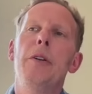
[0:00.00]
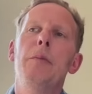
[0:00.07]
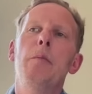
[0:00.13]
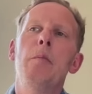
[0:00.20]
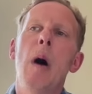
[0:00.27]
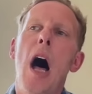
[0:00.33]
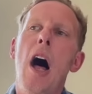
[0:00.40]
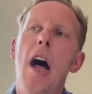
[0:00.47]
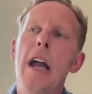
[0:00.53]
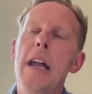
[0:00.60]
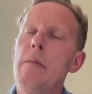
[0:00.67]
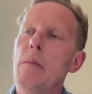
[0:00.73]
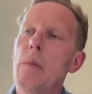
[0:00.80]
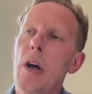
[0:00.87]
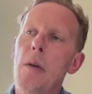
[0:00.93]

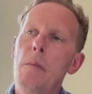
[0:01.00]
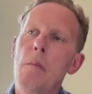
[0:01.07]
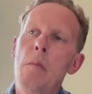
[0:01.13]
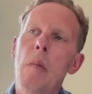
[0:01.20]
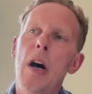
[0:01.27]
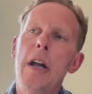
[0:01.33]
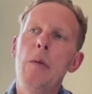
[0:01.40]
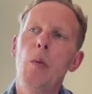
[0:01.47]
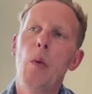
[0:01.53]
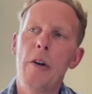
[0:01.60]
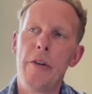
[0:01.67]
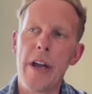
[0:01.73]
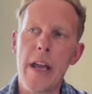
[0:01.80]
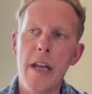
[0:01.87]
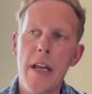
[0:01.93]
My
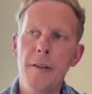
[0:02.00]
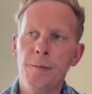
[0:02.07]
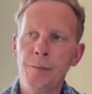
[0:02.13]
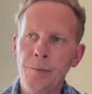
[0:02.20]
worry,